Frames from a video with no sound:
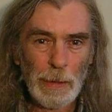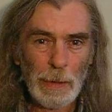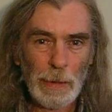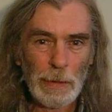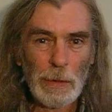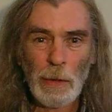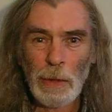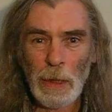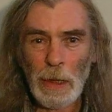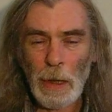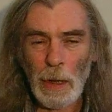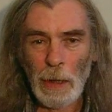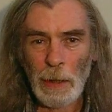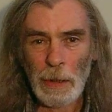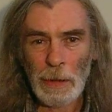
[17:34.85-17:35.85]
So they
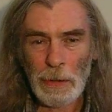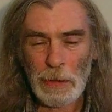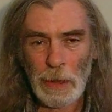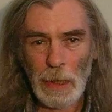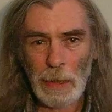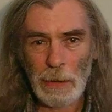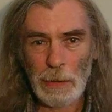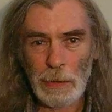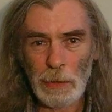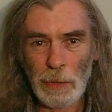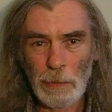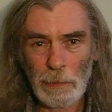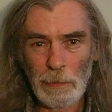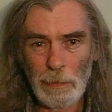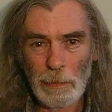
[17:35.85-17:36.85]
are insane
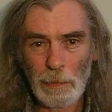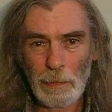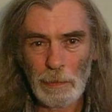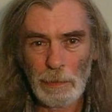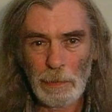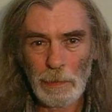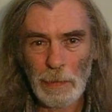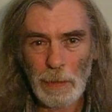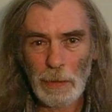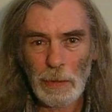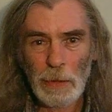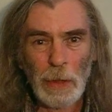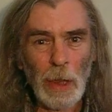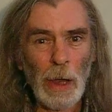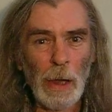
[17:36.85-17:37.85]
to
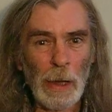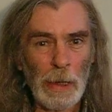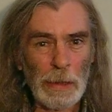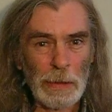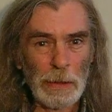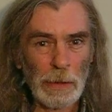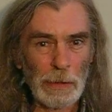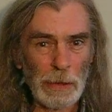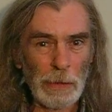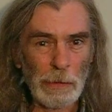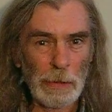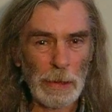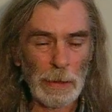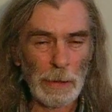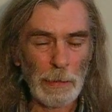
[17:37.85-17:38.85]
the highest degree.